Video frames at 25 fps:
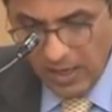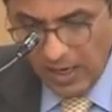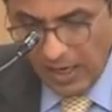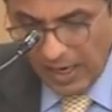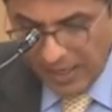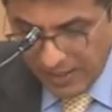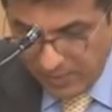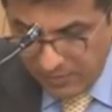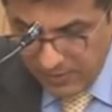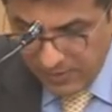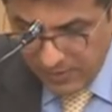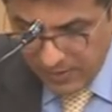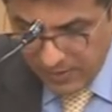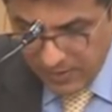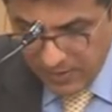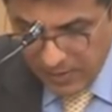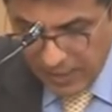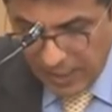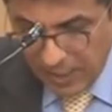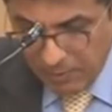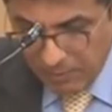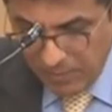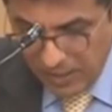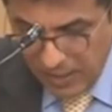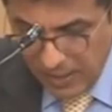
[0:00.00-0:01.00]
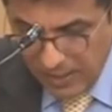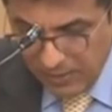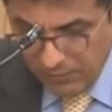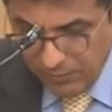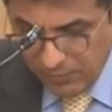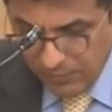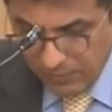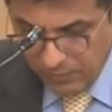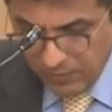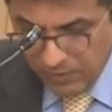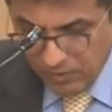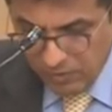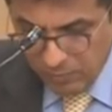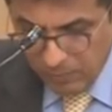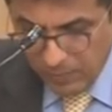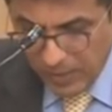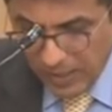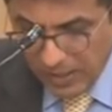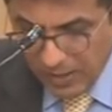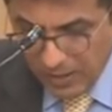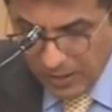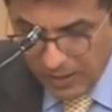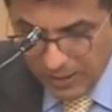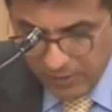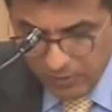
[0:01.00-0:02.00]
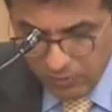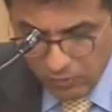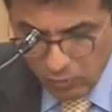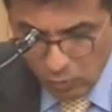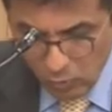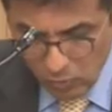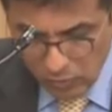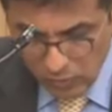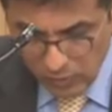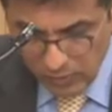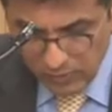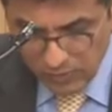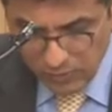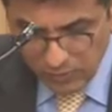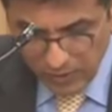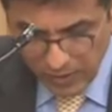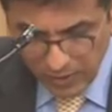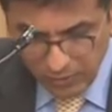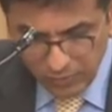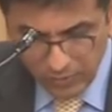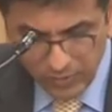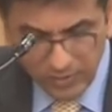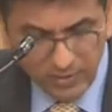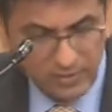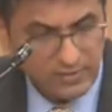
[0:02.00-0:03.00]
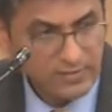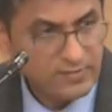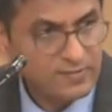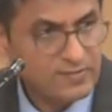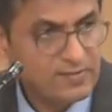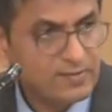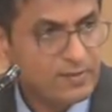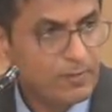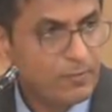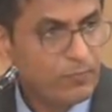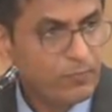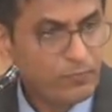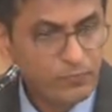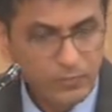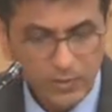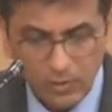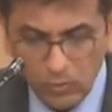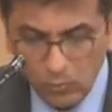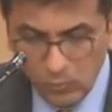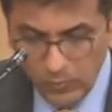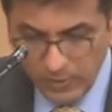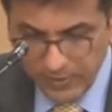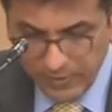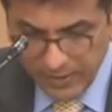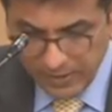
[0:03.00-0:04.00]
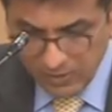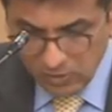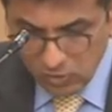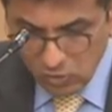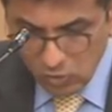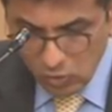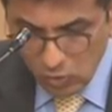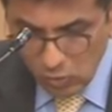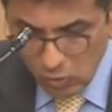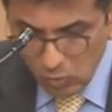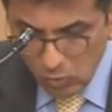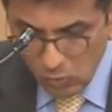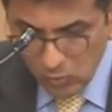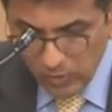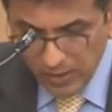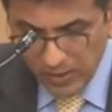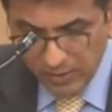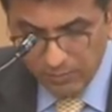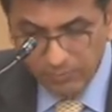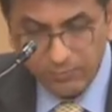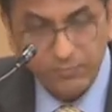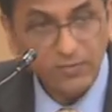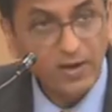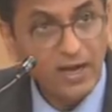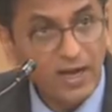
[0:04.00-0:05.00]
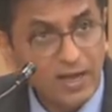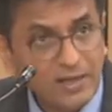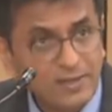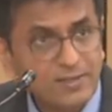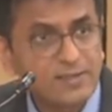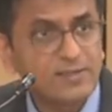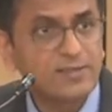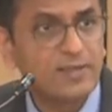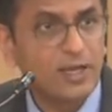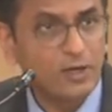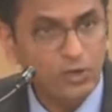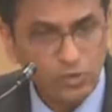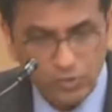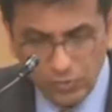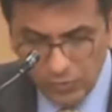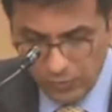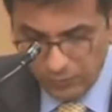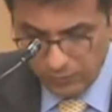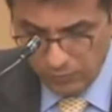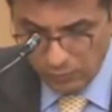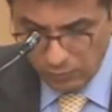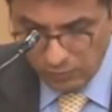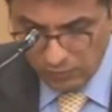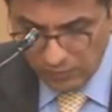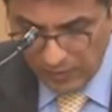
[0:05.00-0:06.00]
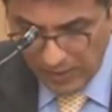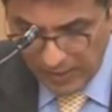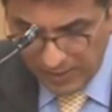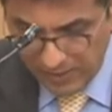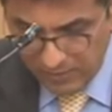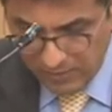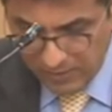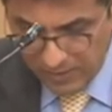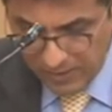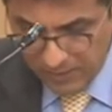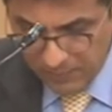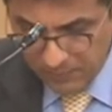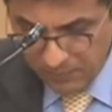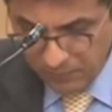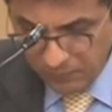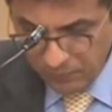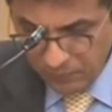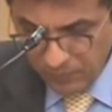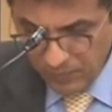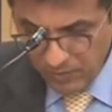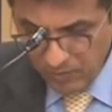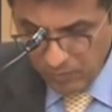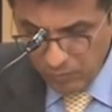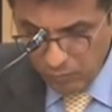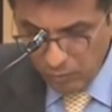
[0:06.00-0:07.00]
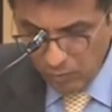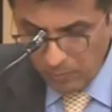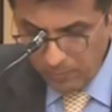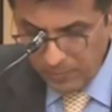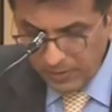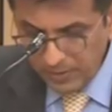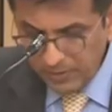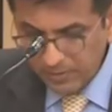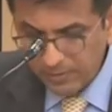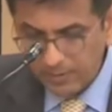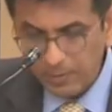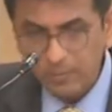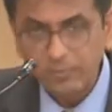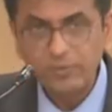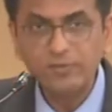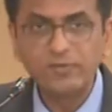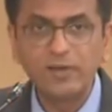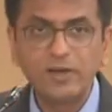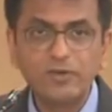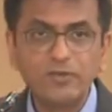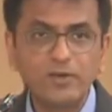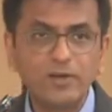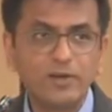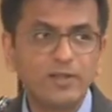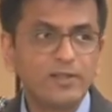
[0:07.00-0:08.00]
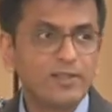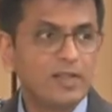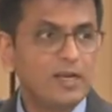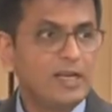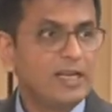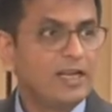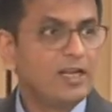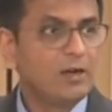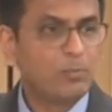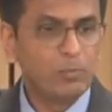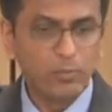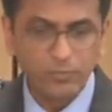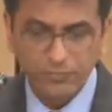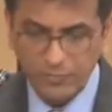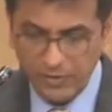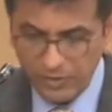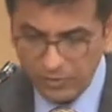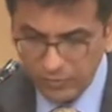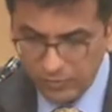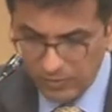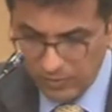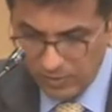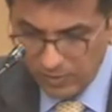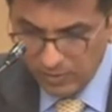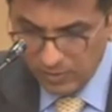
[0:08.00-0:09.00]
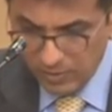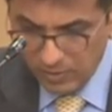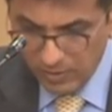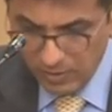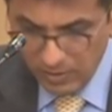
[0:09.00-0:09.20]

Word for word: IDIA, I believe, is dismantling social structures which exclude a vast section of society from being represented in the legal profession.